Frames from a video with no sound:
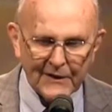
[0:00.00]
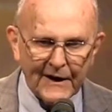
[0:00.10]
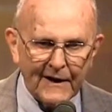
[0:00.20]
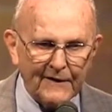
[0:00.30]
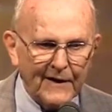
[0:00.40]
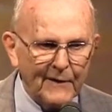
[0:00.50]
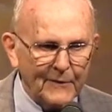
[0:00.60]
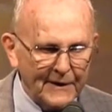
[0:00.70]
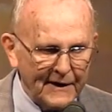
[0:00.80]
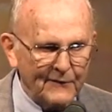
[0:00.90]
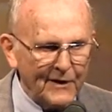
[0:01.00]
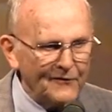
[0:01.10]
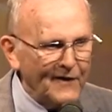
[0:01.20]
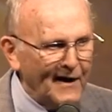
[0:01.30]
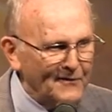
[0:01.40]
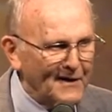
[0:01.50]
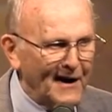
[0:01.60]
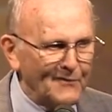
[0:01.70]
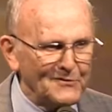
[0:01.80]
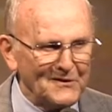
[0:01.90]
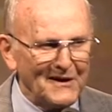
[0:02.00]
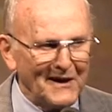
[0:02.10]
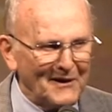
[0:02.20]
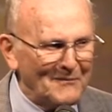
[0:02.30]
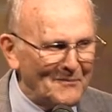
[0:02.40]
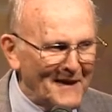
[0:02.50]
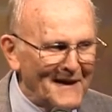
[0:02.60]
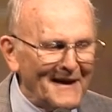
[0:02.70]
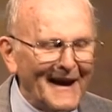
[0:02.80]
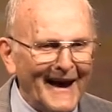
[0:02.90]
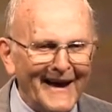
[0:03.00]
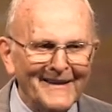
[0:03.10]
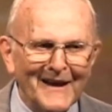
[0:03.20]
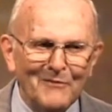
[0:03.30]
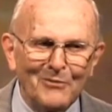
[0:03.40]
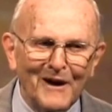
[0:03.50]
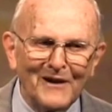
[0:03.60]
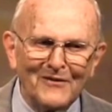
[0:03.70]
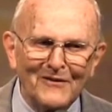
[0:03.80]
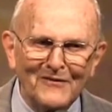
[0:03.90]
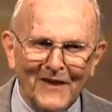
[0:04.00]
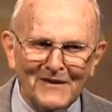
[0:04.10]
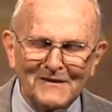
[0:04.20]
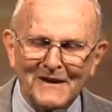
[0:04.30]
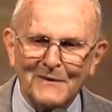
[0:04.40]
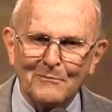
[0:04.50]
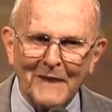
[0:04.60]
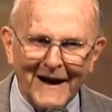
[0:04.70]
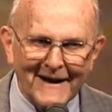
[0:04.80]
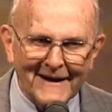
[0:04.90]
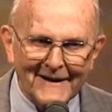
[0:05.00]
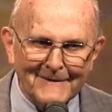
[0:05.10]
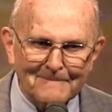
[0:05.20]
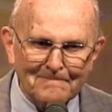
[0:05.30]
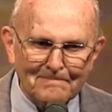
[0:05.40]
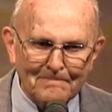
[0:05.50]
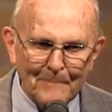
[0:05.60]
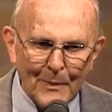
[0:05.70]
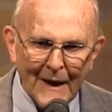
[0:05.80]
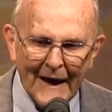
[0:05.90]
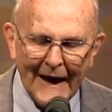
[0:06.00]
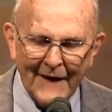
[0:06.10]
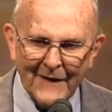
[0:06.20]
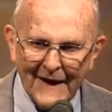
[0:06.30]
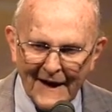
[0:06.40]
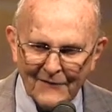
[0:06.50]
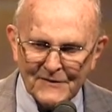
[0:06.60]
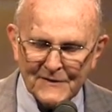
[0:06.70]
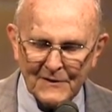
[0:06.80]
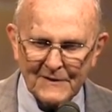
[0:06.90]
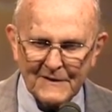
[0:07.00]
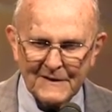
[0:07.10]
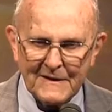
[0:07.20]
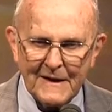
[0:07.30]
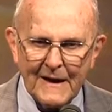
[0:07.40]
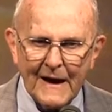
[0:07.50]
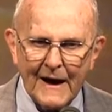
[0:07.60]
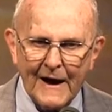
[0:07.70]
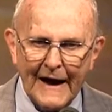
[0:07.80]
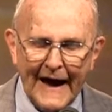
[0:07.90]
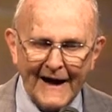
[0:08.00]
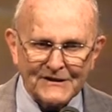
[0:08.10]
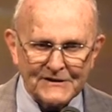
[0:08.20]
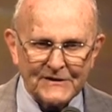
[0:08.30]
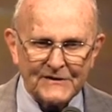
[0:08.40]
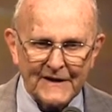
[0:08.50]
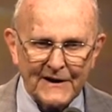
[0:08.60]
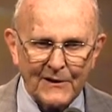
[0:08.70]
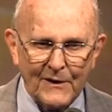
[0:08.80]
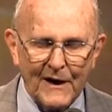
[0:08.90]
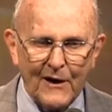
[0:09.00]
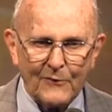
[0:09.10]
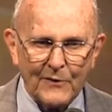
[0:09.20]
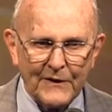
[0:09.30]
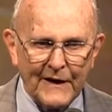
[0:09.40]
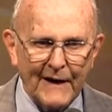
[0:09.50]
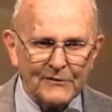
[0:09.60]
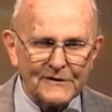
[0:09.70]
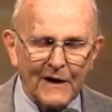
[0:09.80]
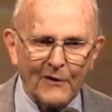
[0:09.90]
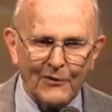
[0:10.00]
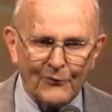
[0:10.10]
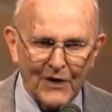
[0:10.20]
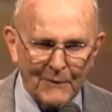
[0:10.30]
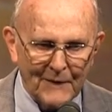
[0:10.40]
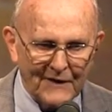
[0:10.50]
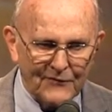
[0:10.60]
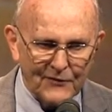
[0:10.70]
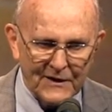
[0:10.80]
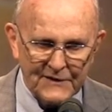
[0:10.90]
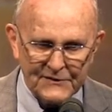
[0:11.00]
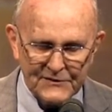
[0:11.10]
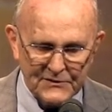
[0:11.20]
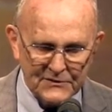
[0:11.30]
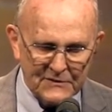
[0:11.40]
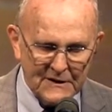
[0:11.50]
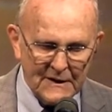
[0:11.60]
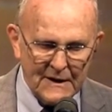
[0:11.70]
one out or not, but anyway, 5 times a day. And they pray facing Mecca, and they have certain actions that go along with it. I was talking to one of my friends who